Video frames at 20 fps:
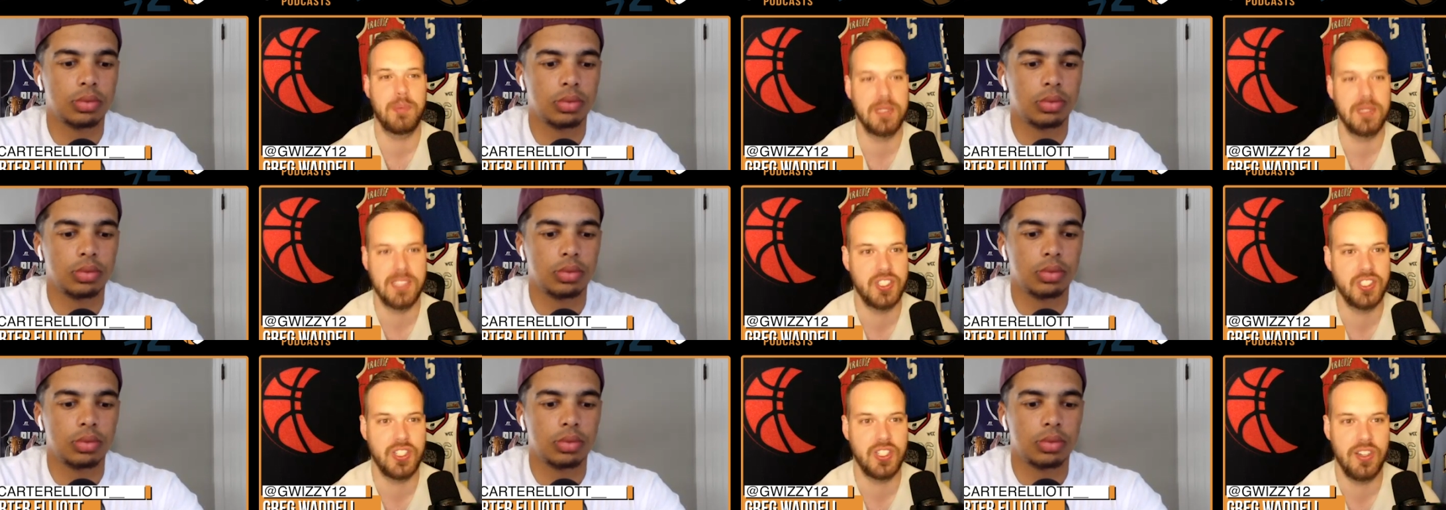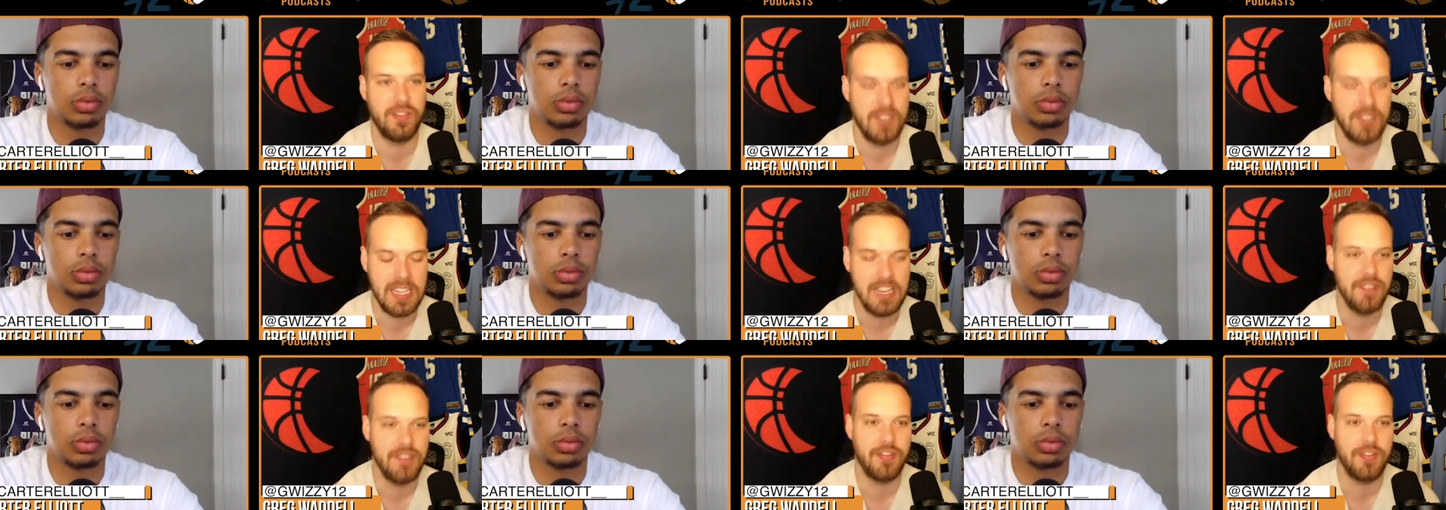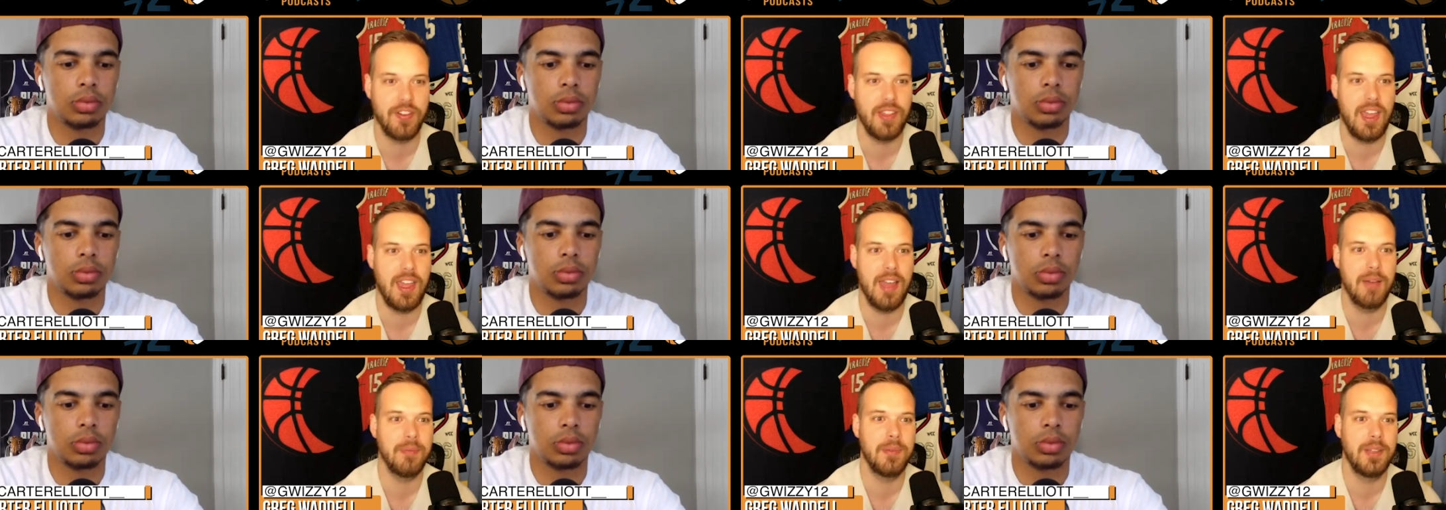Speaker 1: position of need for
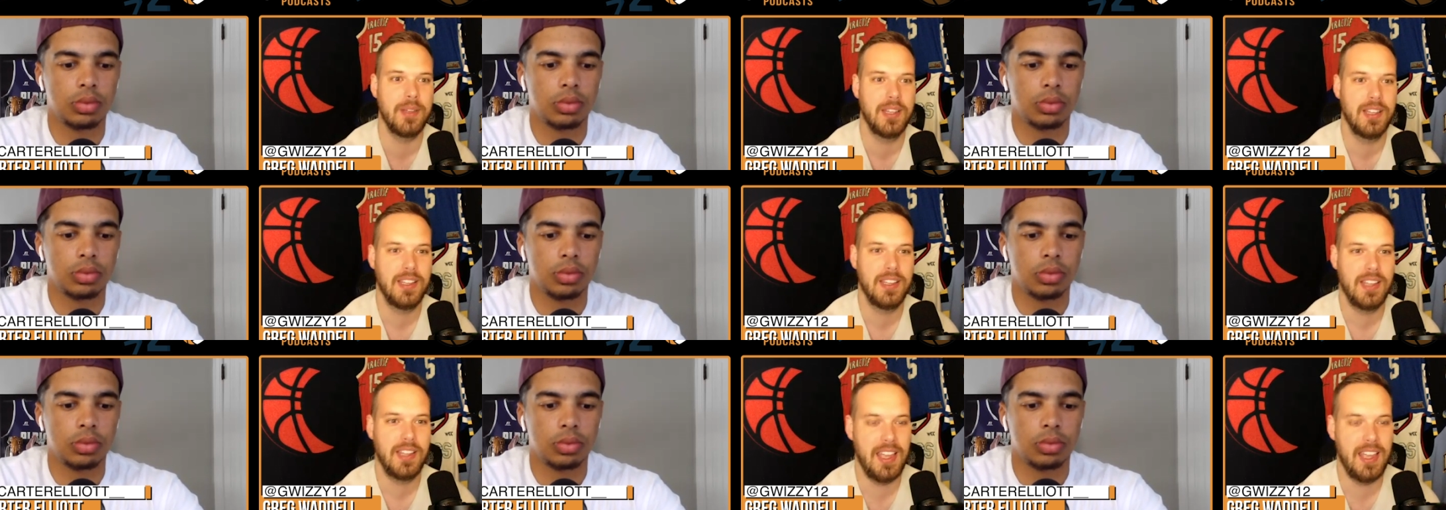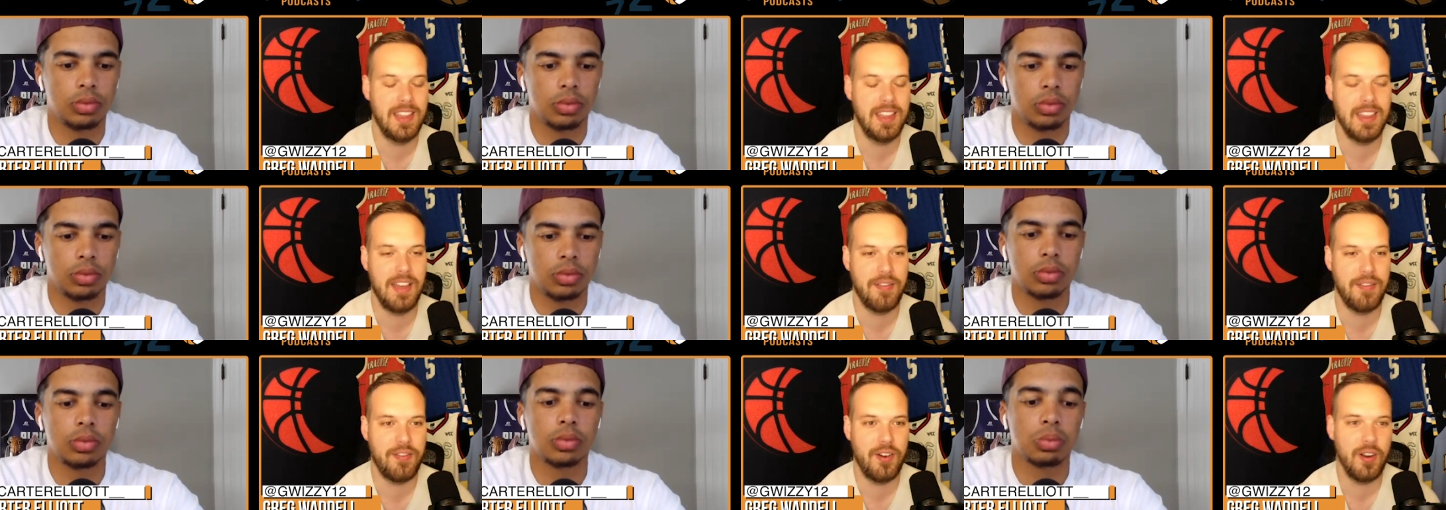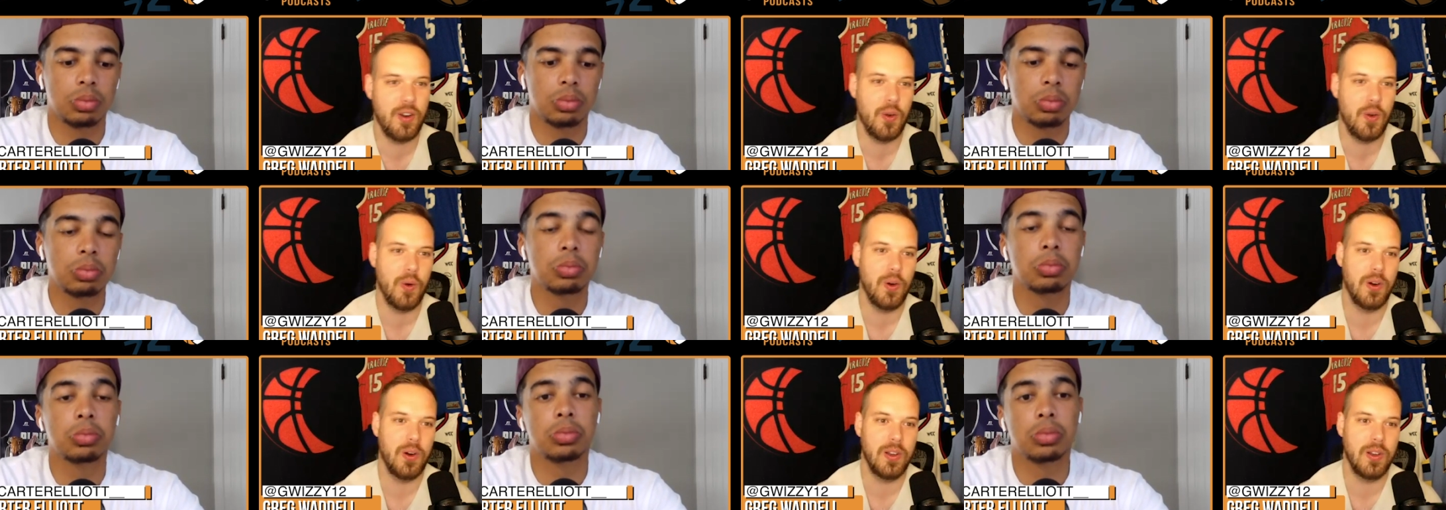them in that front
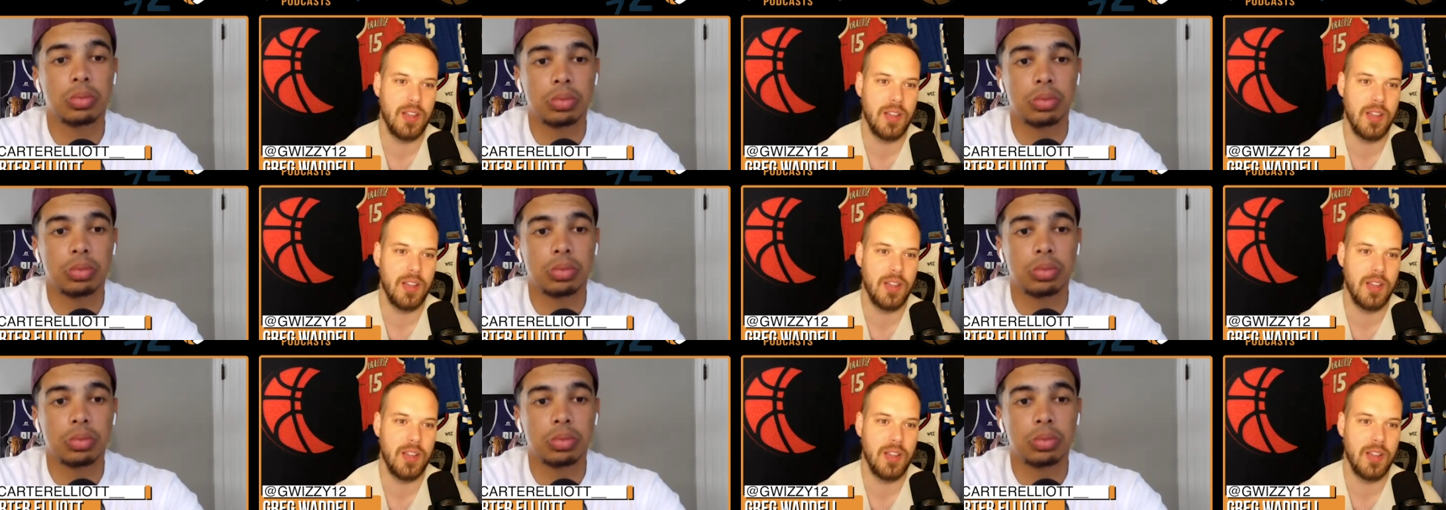court.